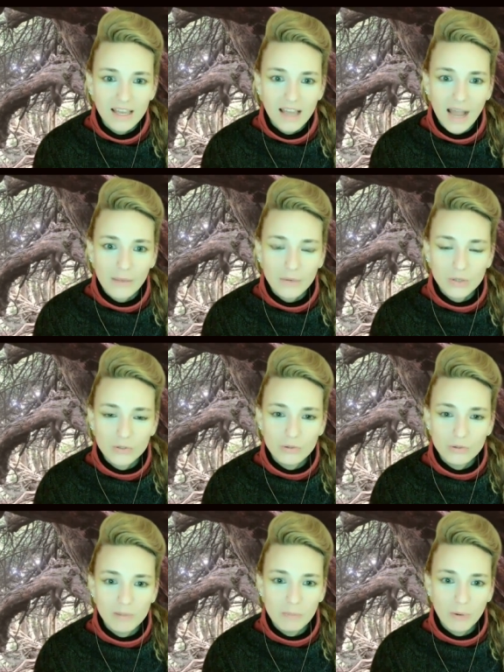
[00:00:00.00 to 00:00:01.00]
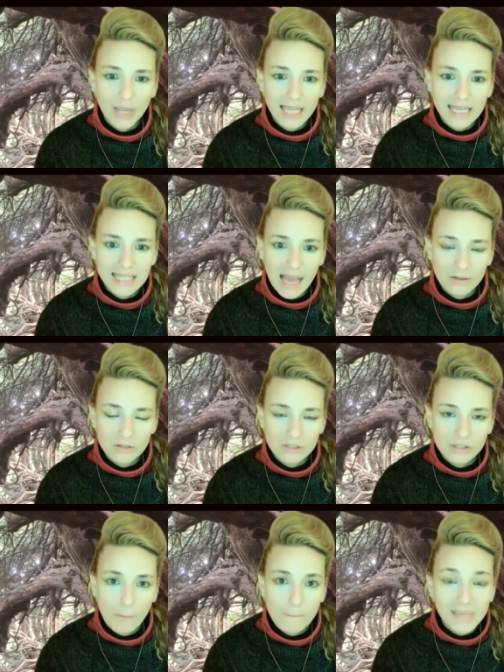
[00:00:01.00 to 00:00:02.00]
I will also be breaking down
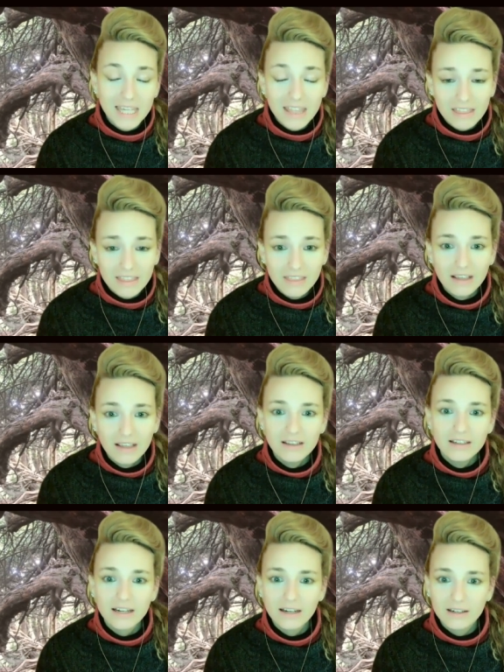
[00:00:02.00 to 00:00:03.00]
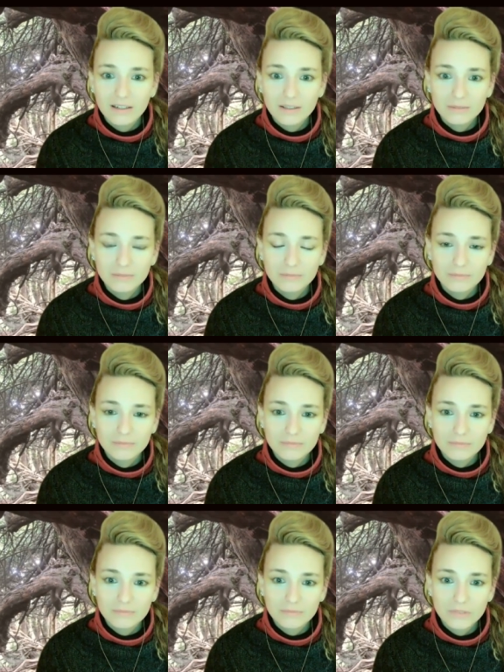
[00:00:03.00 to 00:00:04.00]
some myths
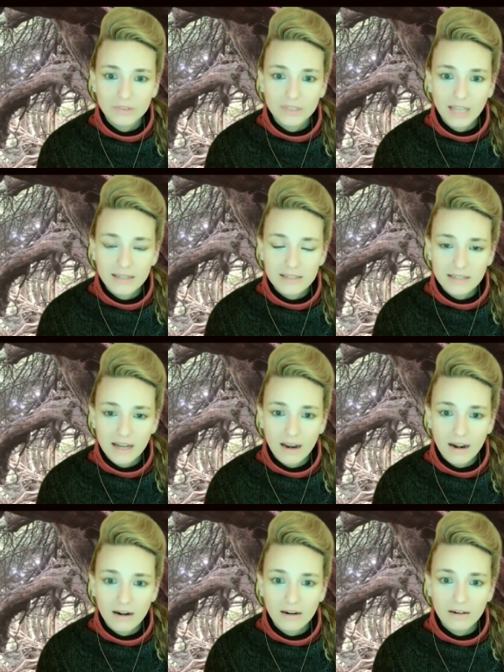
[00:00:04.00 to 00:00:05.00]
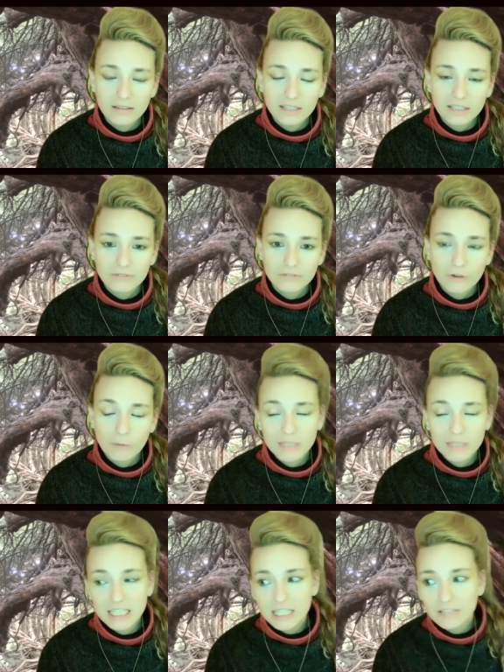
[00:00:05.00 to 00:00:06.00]
that are from
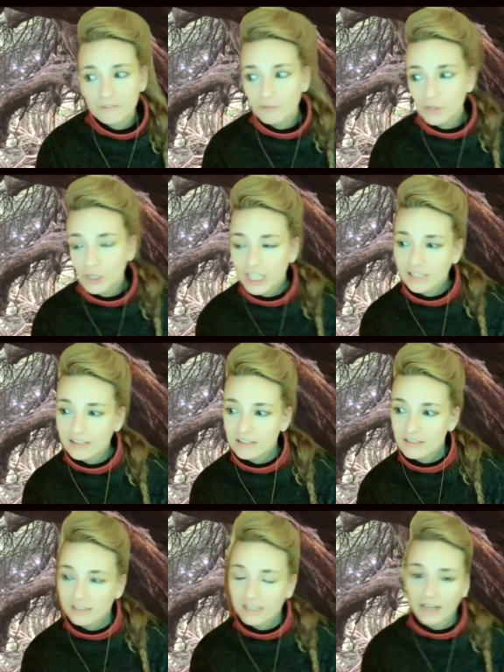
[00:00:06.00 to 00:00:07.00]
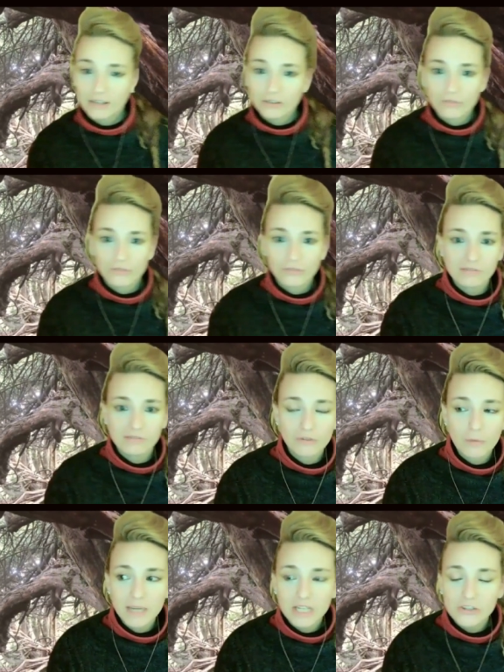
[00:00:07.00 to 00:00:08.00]
the inverted kind of
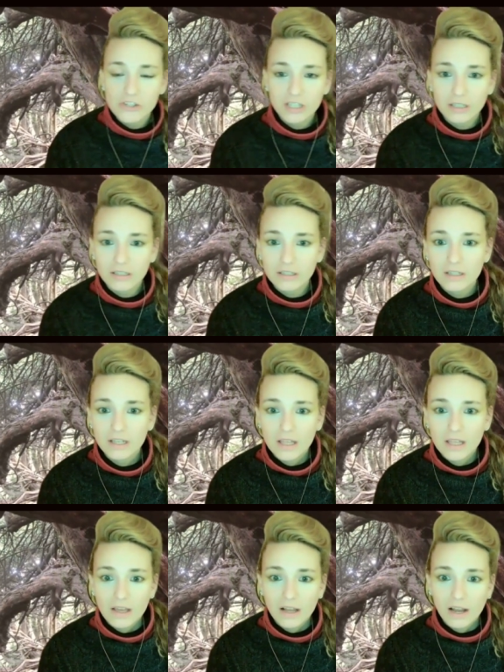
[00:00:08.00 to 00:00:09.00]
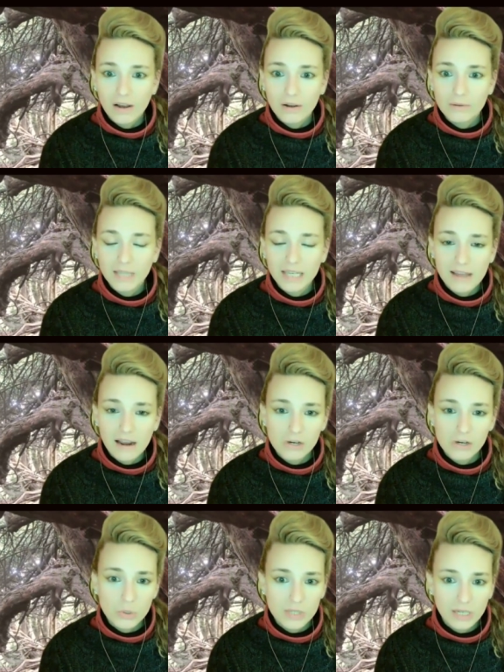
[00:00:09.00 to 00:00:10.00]
information that are
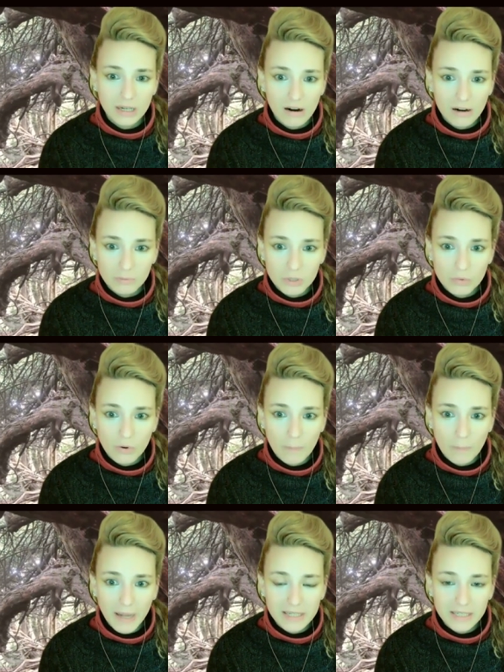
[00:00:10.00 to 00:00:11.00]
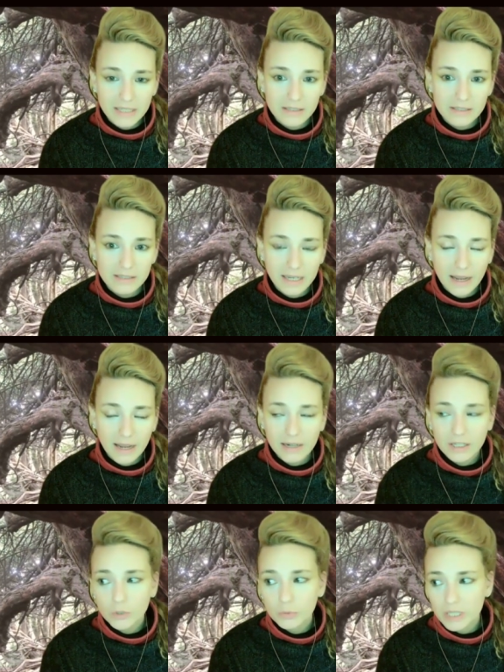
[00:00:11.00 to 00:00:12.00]
causing harm to our bodies, that are
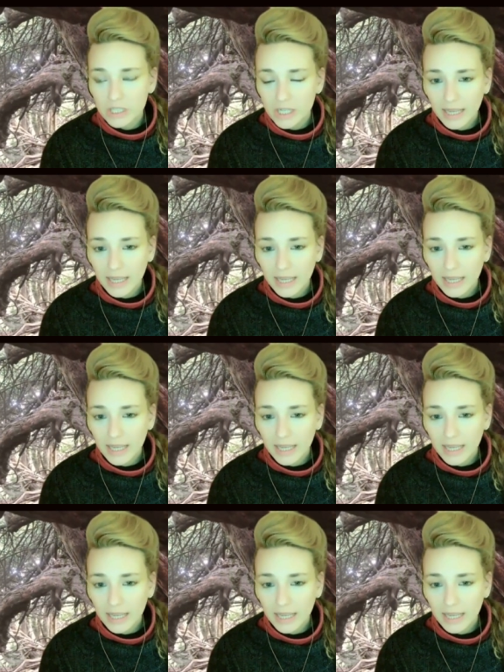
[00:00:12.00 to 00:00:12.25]
encouraging